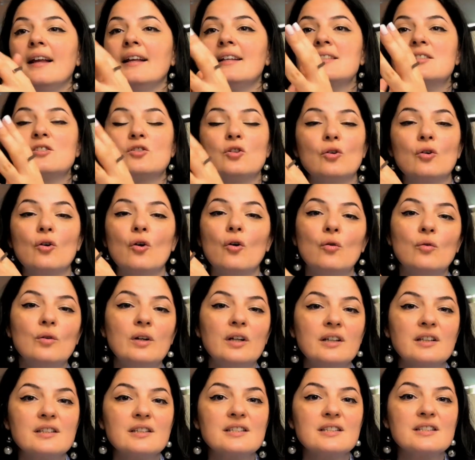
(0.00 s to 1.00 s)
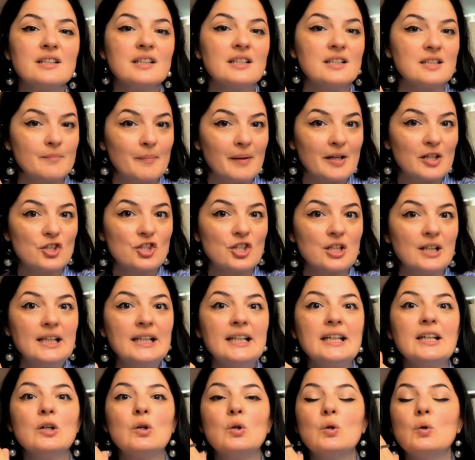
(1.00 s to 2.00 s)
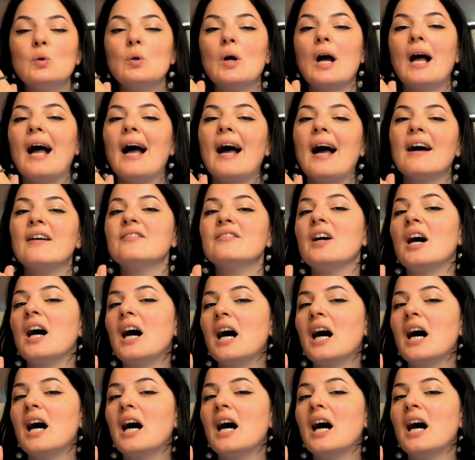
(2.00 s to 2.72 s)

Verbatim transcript: store owners especially who have